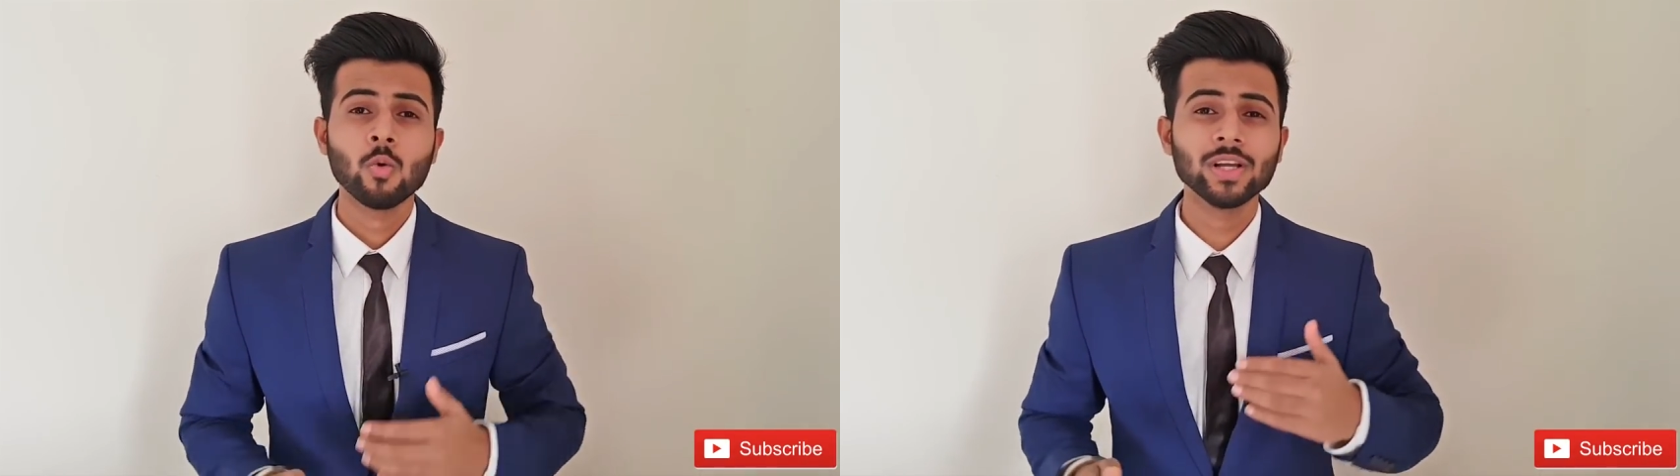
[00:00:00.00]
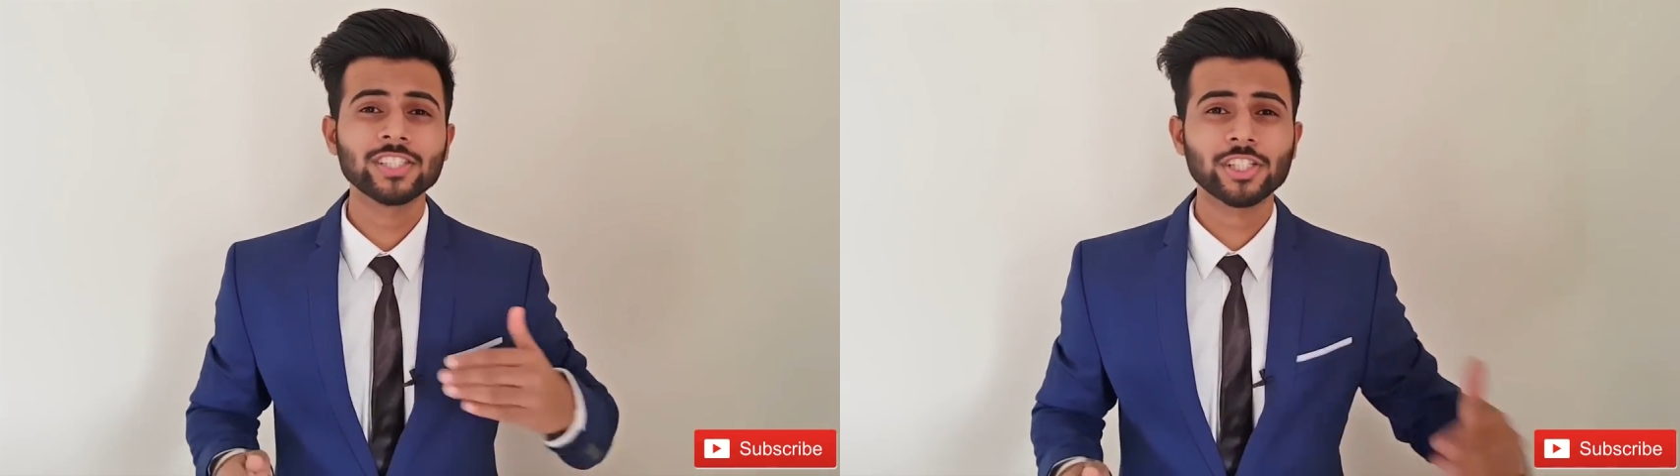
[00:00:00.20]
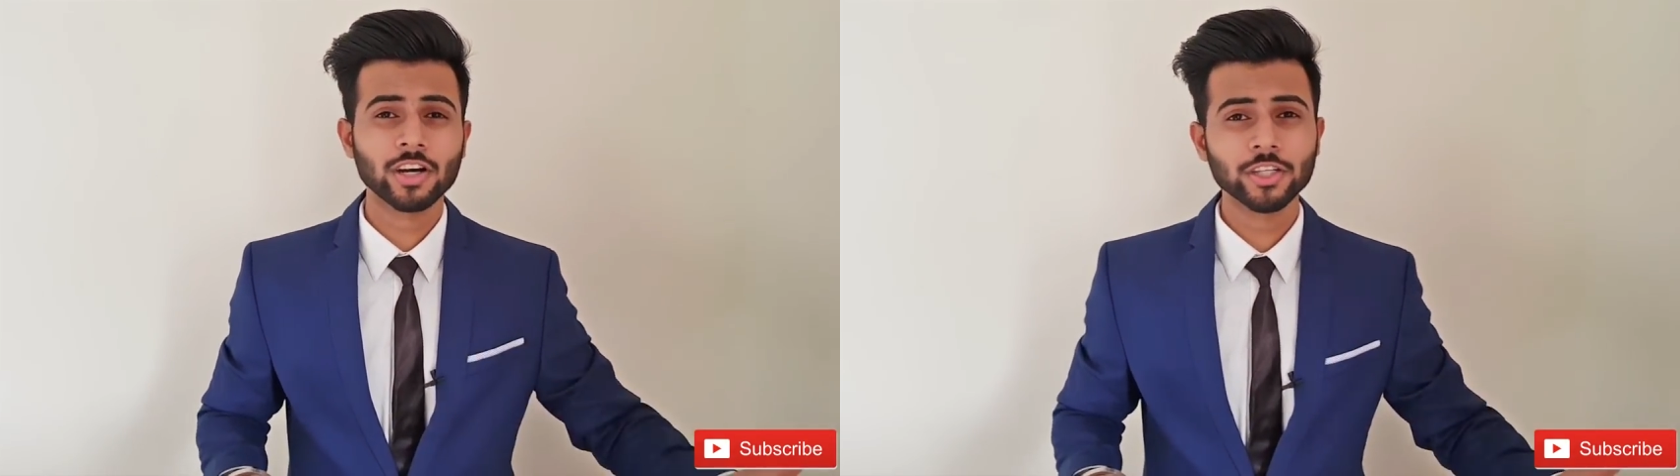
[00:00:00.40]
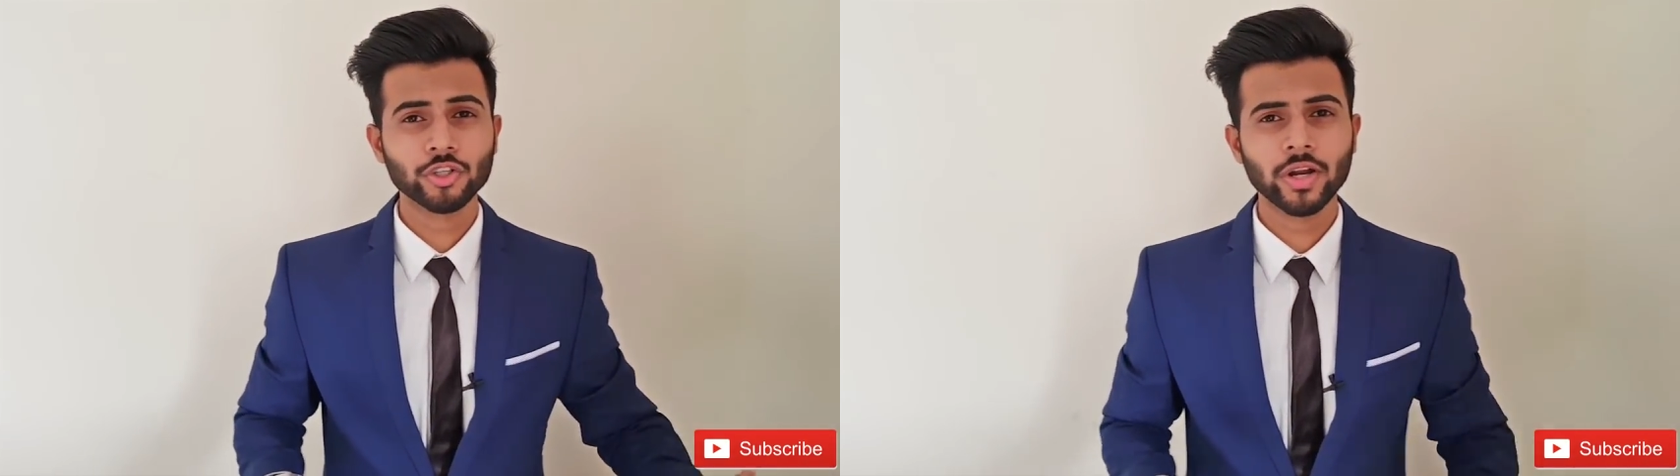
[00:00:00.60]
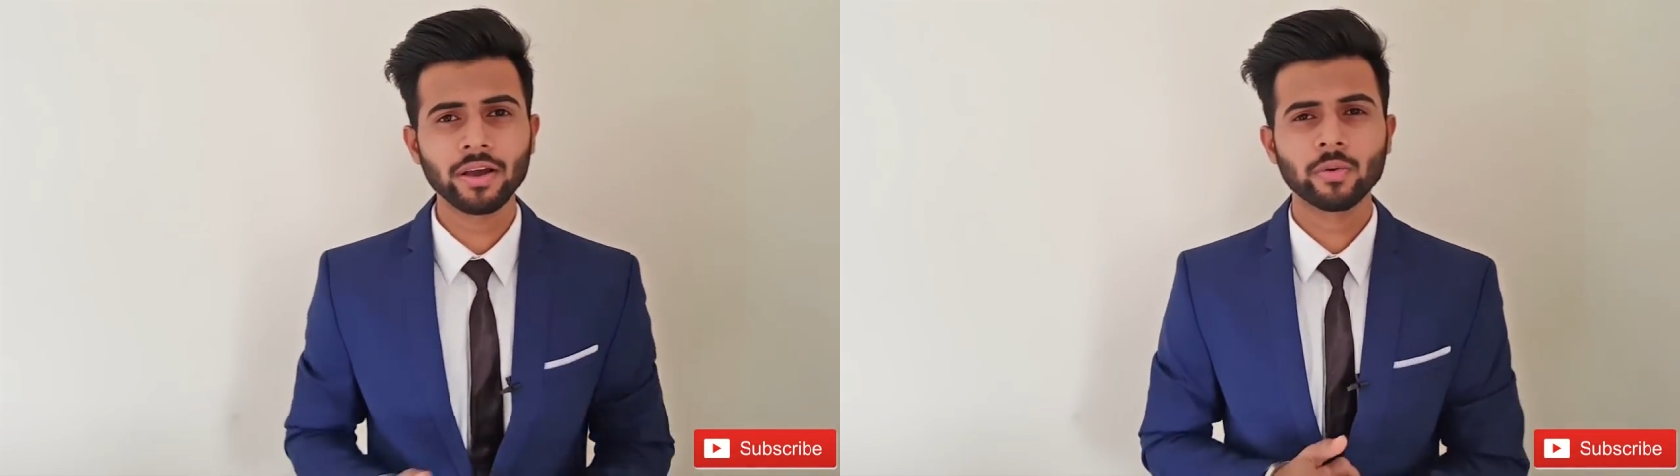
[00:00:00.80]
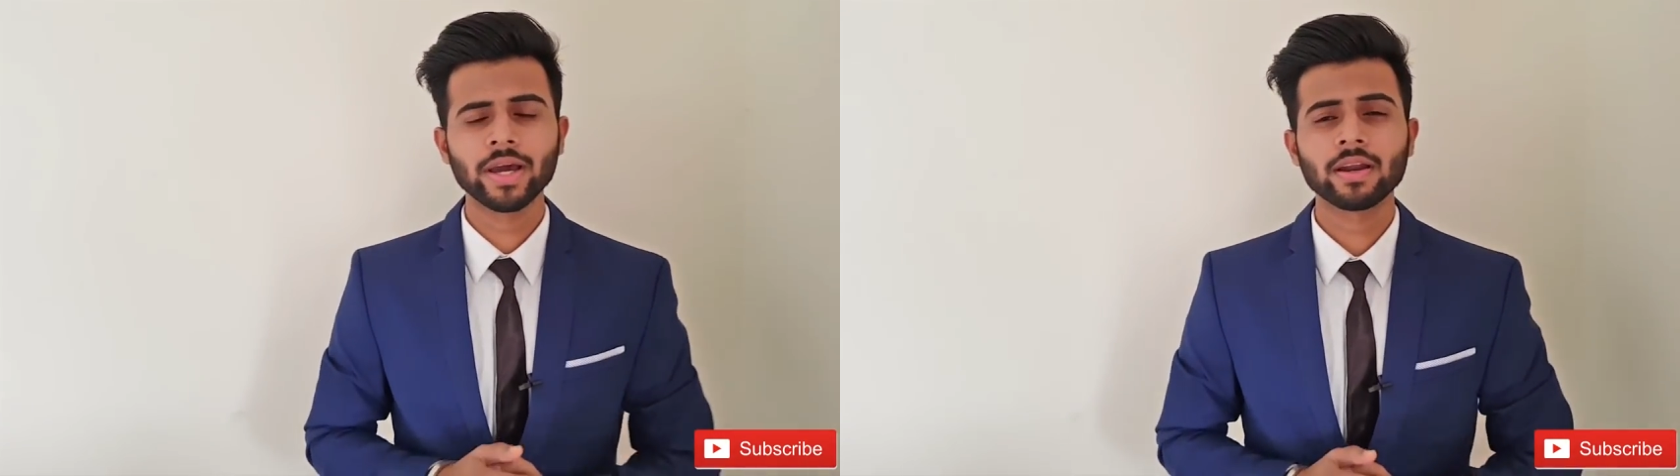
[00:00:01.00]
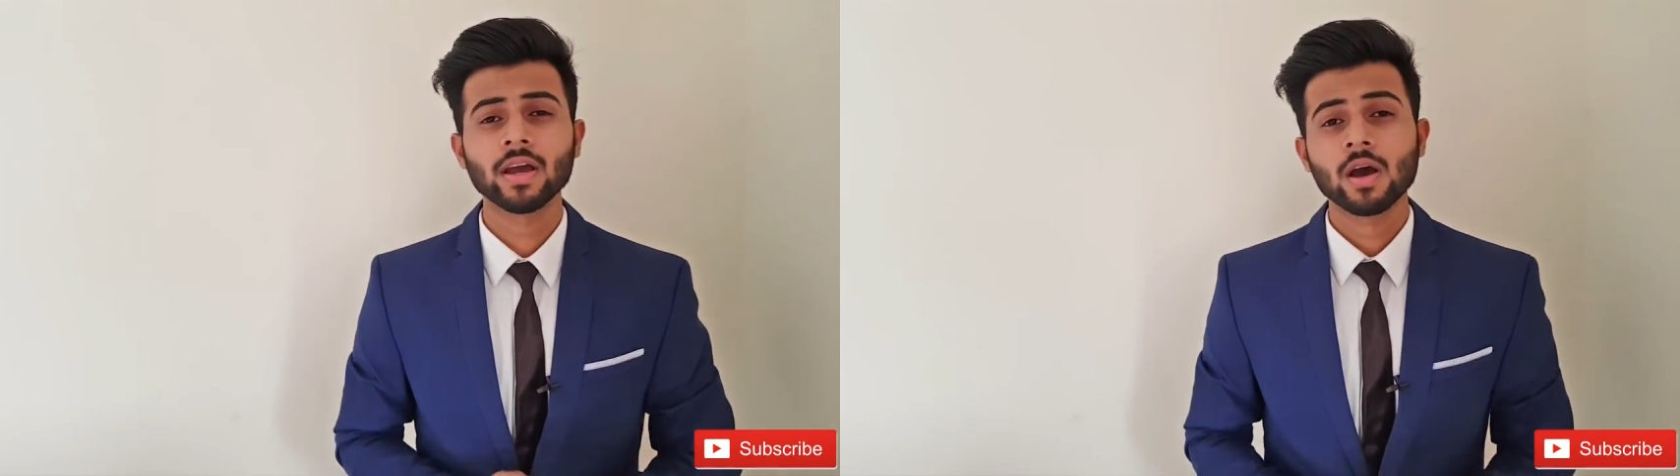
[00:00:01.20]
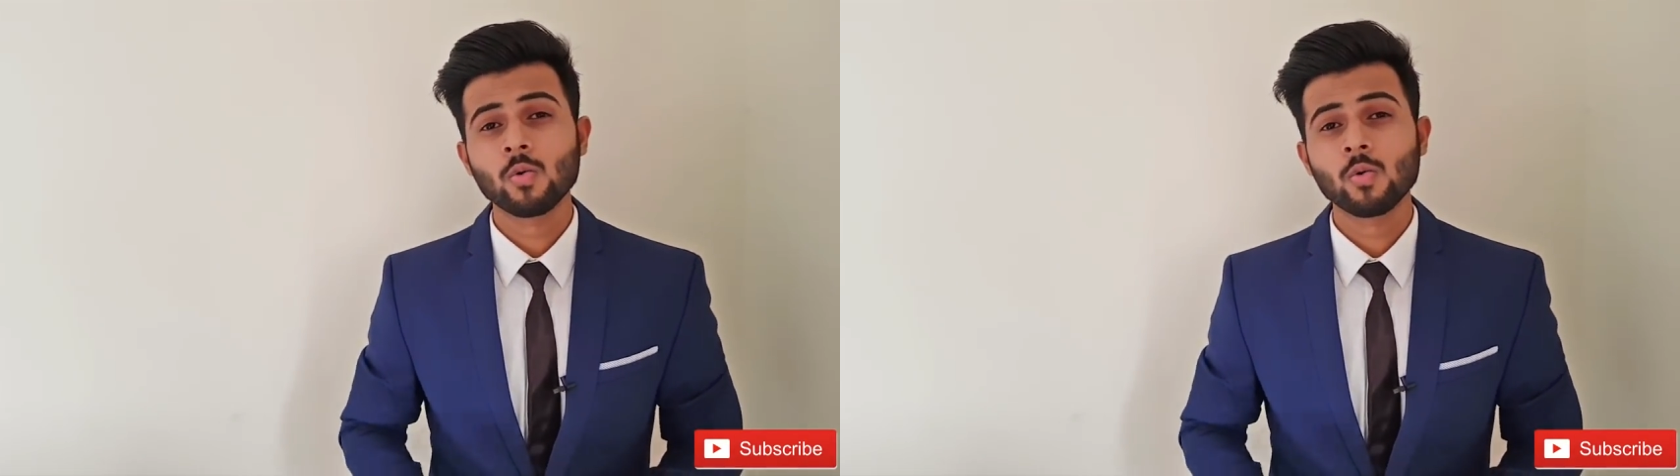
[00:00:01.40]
which shirt should I wear,